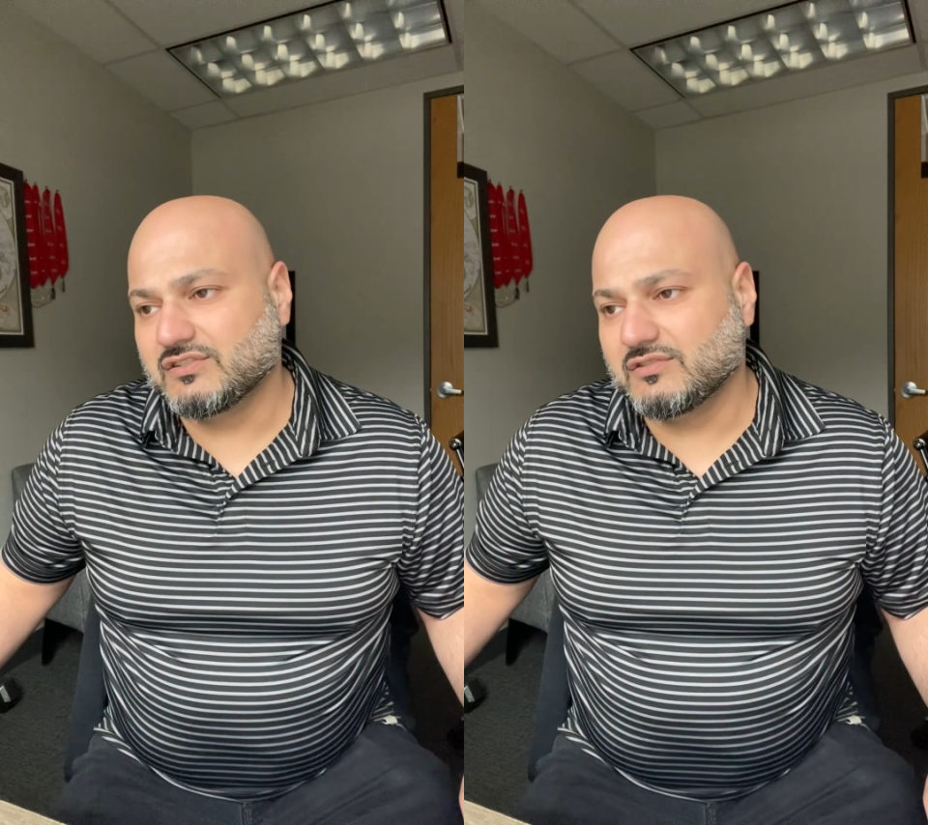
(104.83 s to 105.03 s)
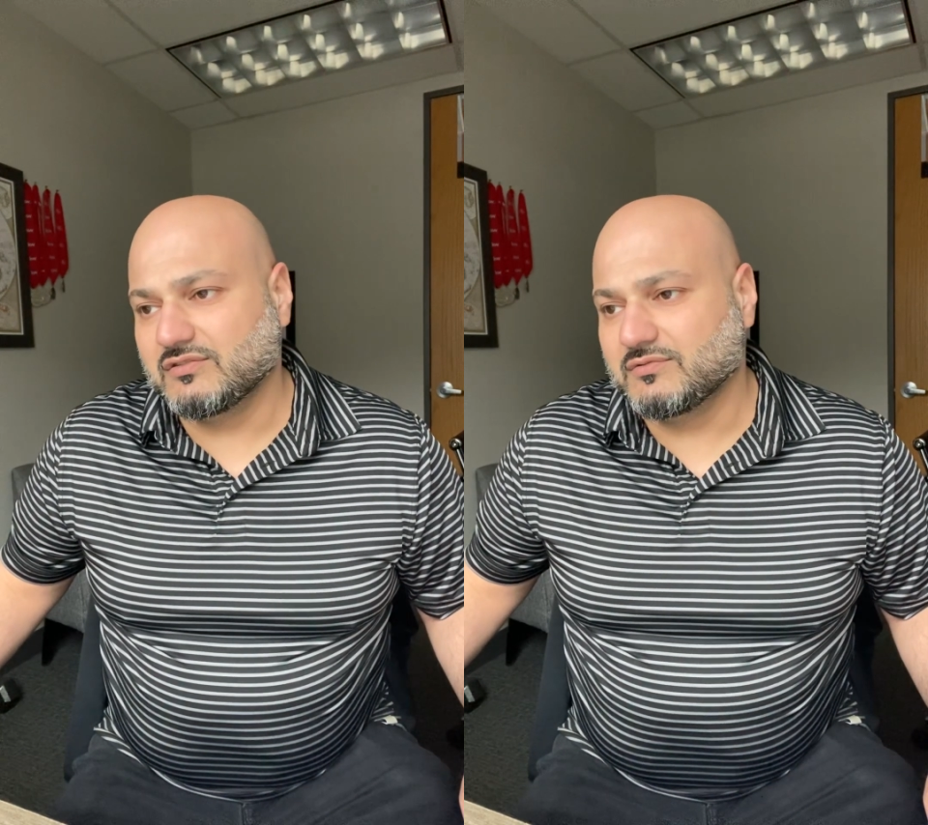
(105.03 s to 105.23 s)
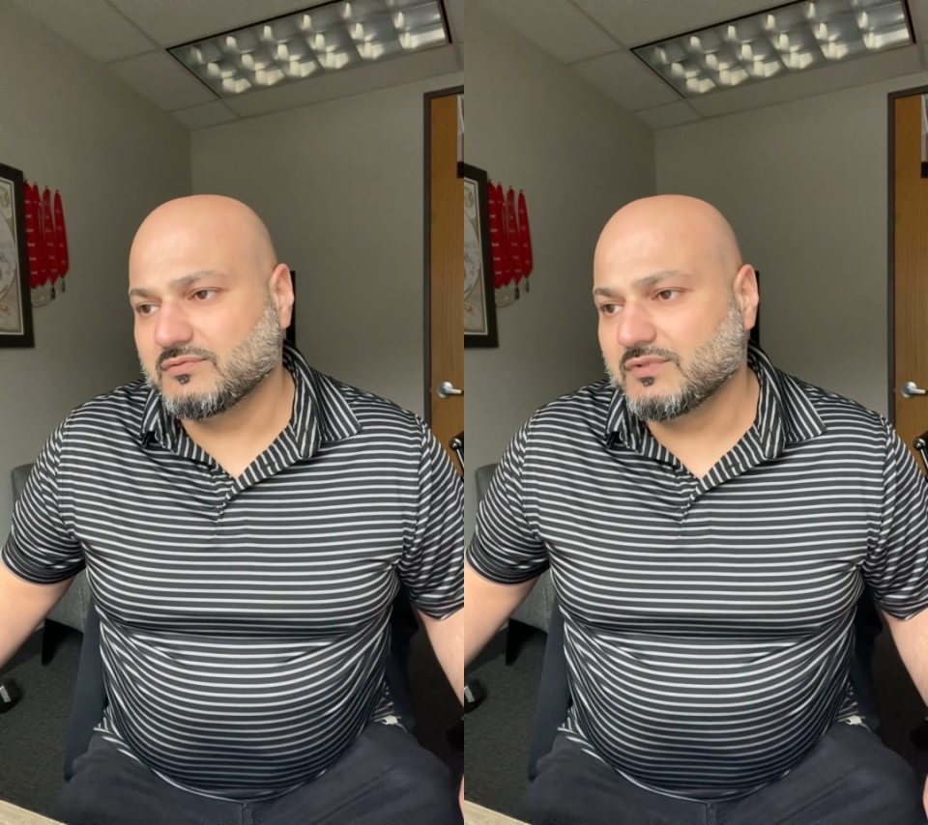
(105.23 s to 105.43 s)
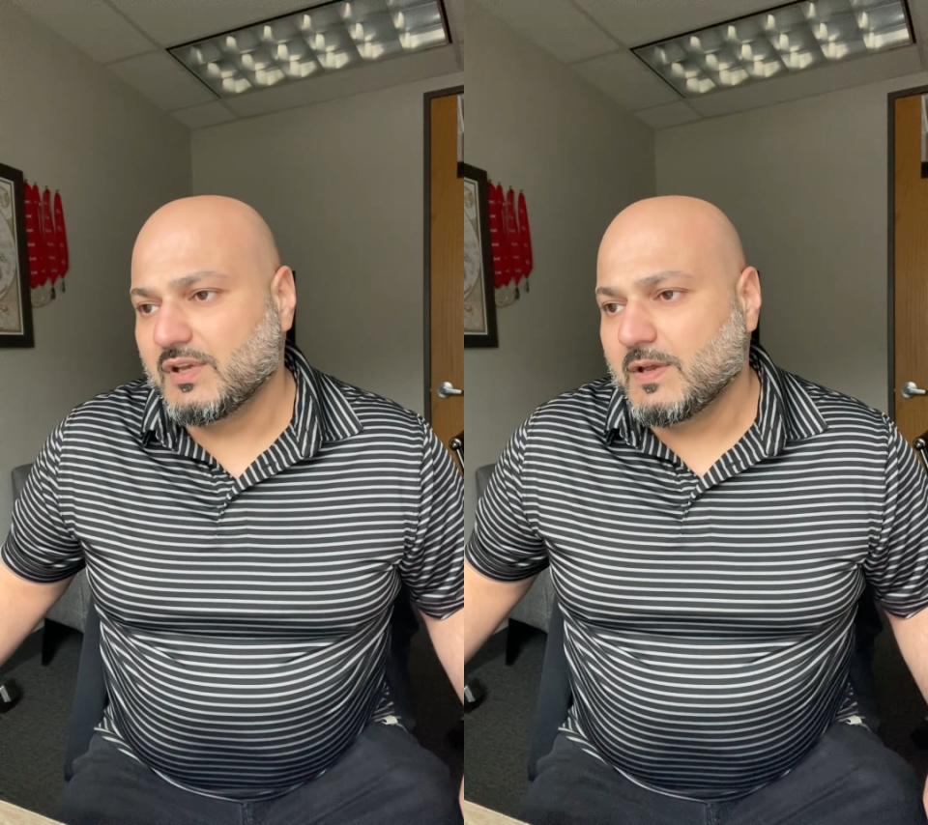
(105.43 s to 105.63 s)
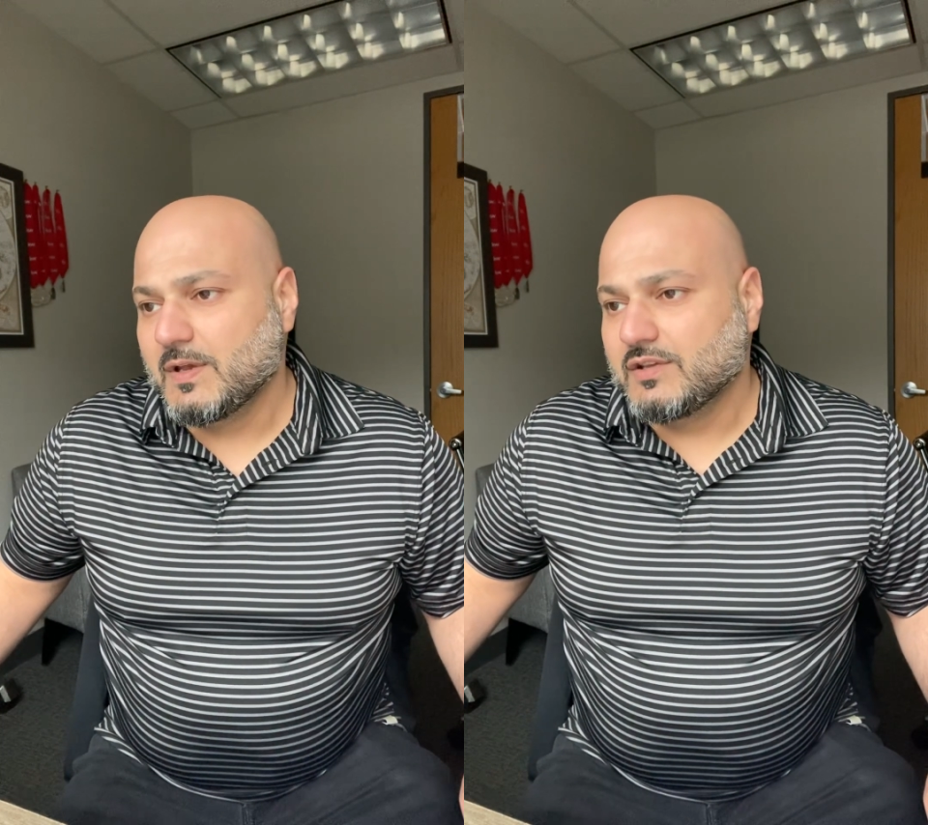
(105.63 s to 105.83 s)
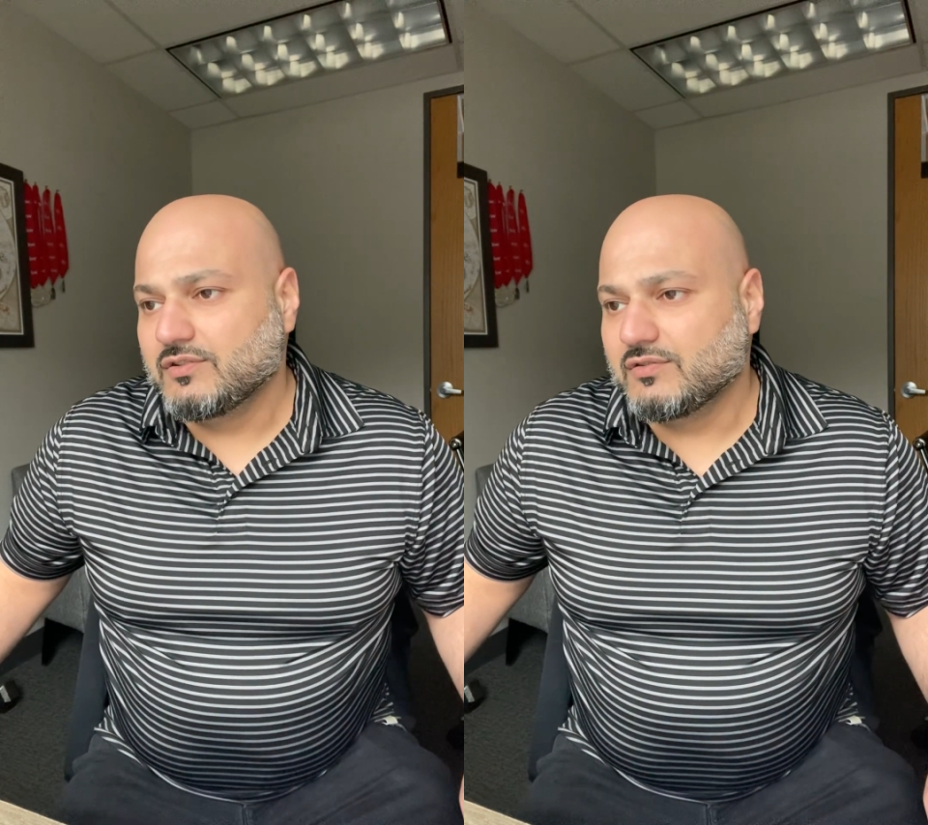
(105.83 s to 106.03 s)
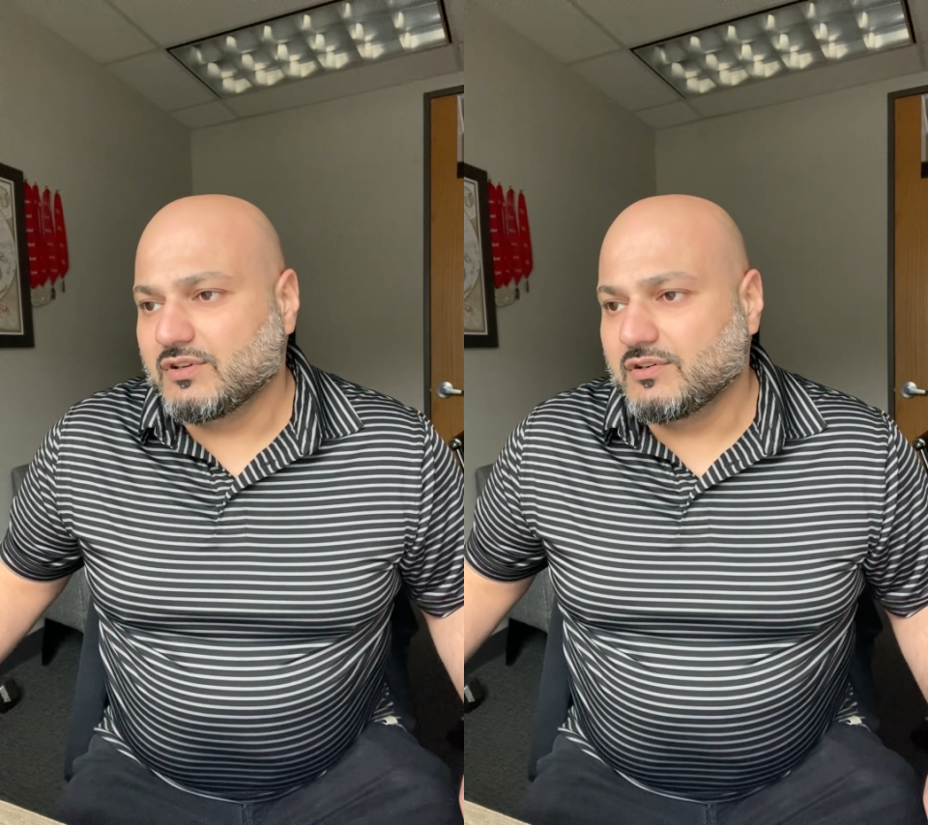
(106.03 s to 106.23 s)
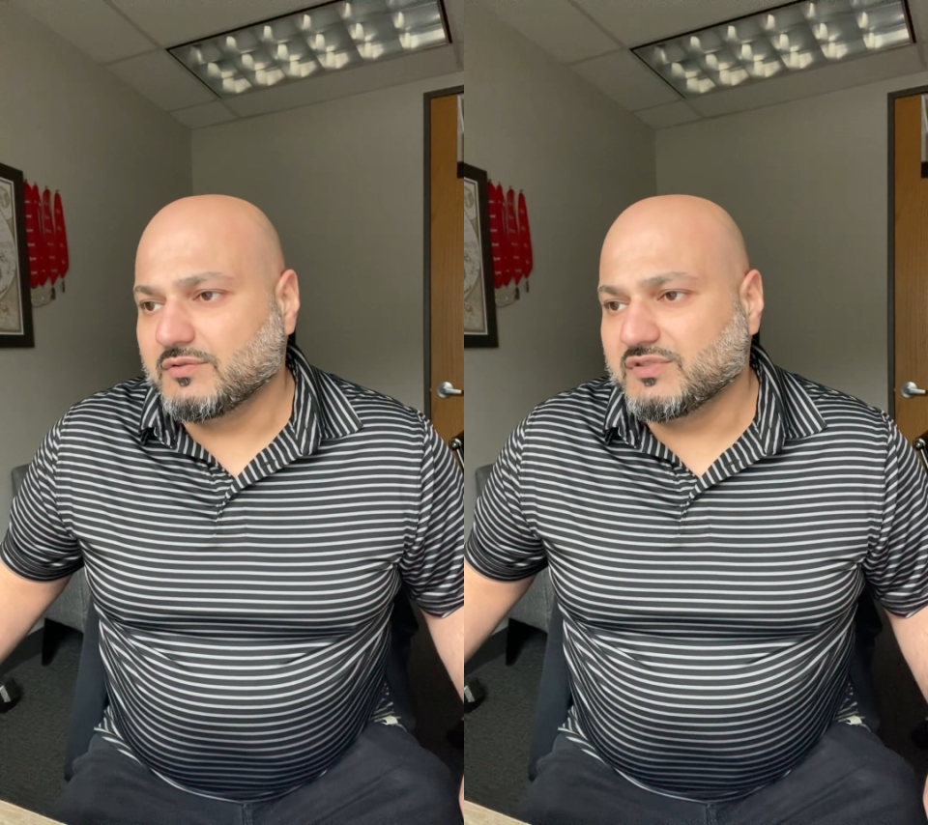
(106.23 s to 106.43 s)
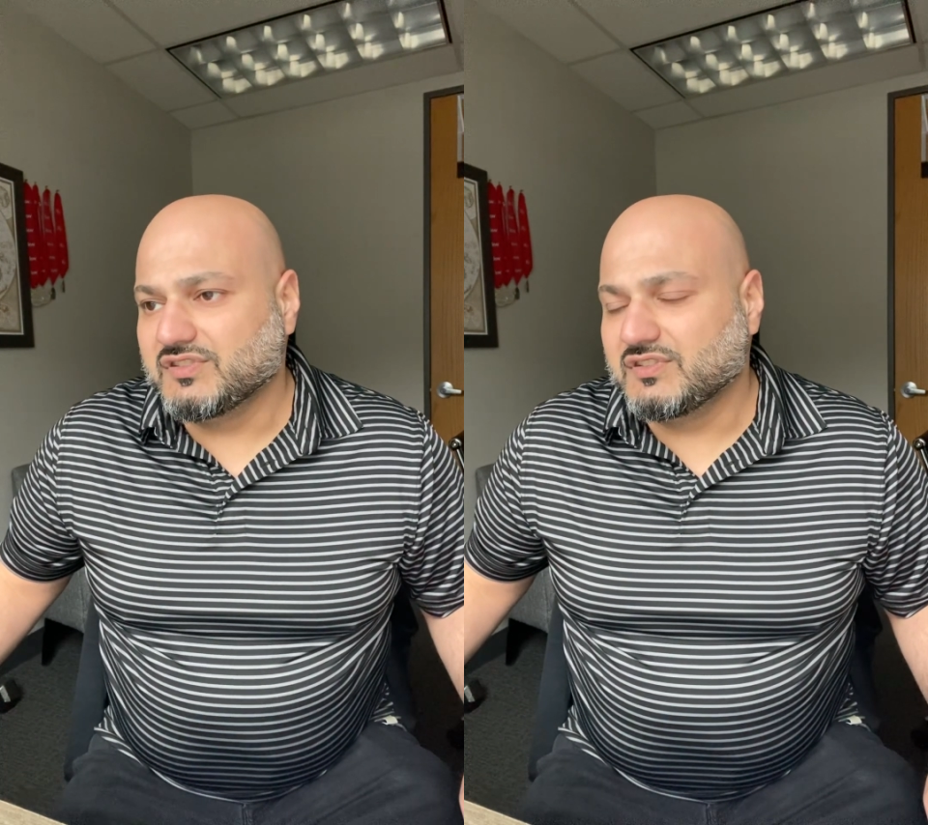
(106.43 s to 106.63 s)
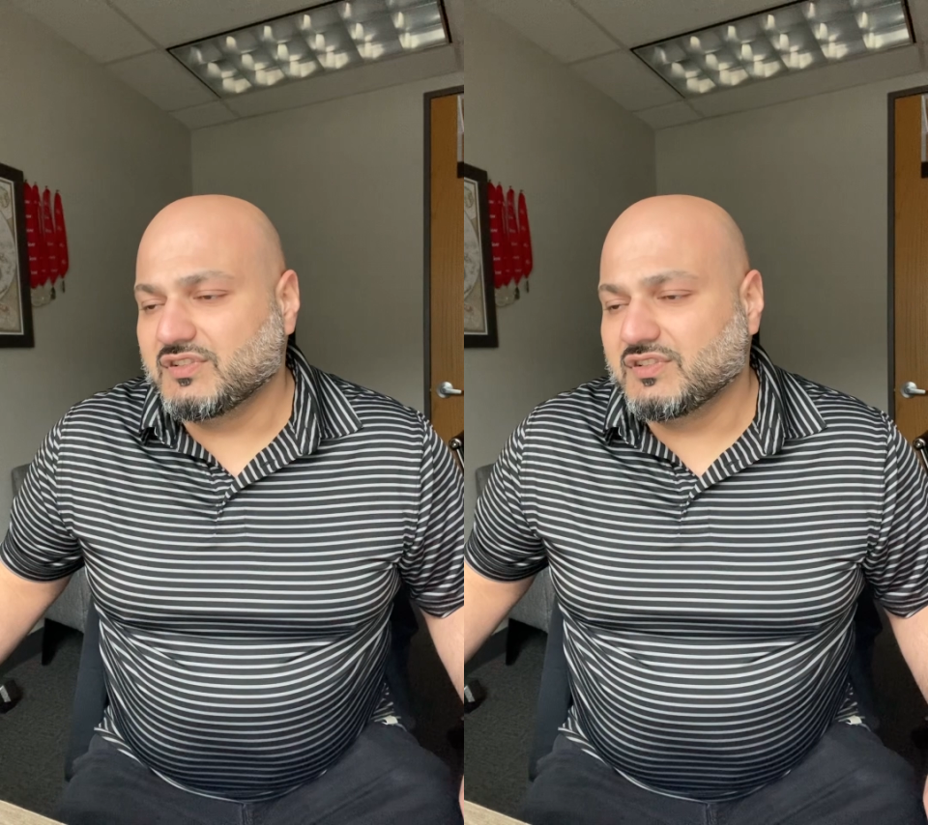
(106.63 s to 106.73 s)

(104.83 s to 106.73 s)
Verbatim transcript: So you can always